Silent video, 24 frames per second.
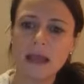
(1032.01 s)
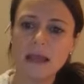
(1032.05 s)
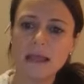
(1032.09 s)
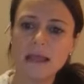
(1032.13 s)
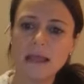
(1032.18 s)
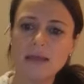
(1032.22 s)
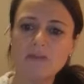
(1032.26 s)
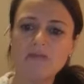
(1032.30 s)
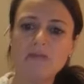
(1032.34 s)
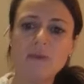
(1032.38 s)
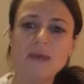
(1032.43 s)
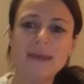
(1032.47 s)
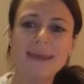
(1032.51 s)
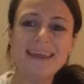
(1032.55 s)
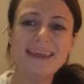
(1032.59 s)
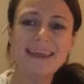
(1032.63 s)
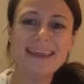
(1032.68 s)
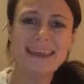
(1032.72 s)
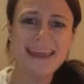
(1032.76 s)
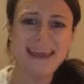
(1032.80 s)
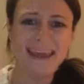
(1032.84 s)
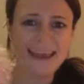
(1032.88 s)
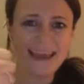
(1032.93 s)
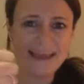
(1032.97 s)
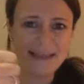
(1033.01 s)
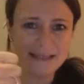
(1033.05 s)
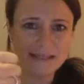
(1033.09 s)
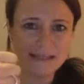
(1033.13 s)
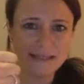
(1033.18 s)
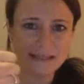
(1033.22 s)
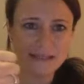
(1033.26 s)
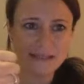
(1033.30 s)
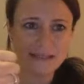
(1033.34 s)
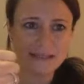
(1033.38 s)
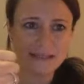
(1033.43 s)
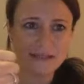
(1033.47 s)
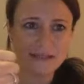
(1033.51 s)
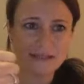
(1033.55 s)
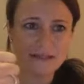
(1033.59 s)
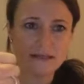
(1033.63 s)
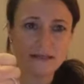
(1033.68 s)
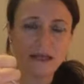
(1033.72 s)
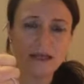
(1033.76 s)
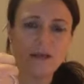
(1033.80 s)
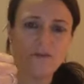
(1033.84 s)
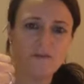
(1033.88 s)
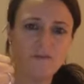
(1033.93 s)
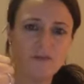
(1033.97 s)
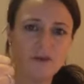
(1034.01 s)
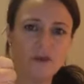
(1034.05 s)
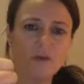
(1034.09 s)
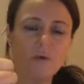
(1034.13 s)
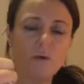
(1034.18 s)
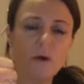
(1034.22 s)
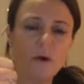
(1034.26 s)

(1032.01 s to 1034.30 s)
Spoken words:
give me a yes if you